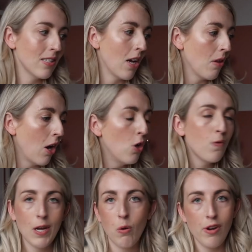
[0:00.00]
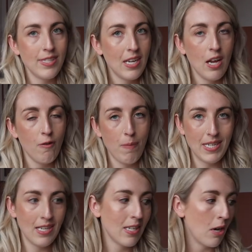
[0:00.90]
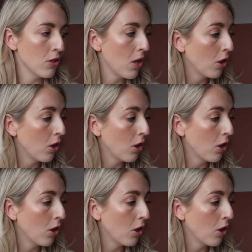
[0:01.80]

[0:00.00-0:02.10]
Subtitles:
So I love their quality of bedding, so I